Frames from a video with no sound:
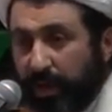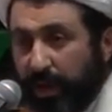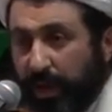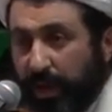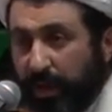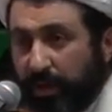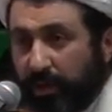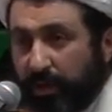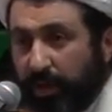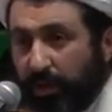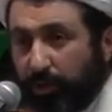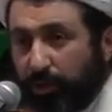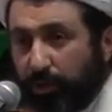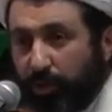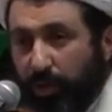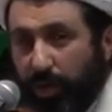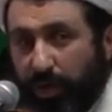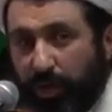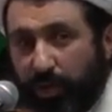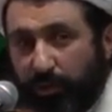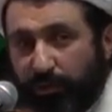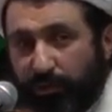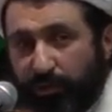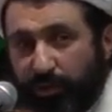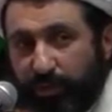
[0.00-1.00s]
and not
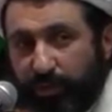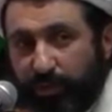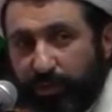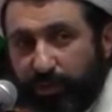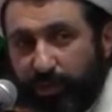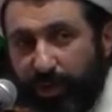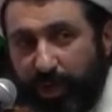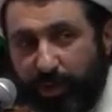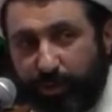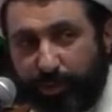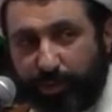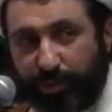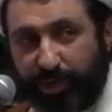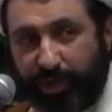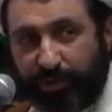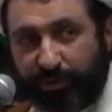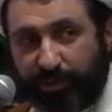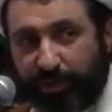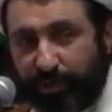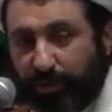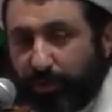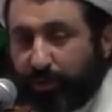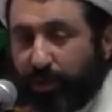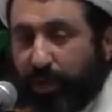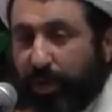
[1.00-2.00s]
dua of one
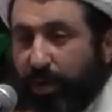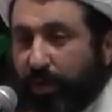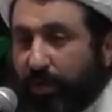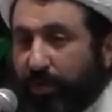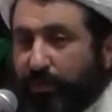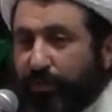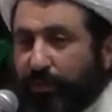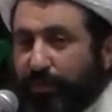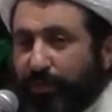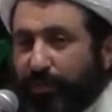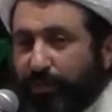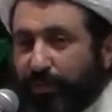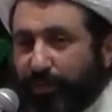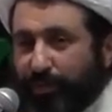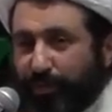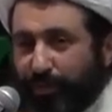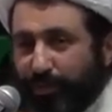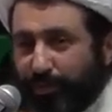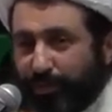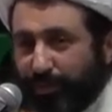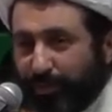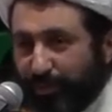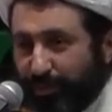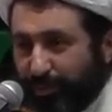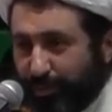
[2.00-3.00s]
prophet, dua of
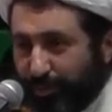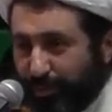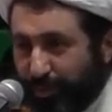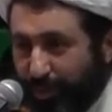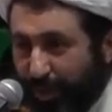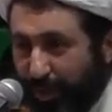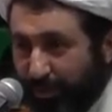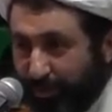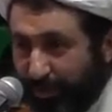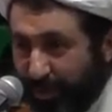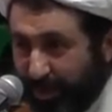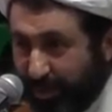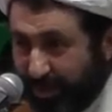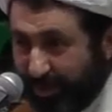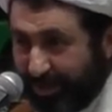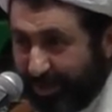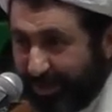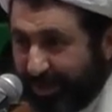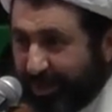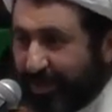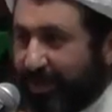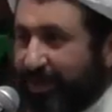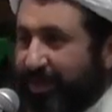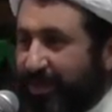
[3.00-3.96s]
prophets.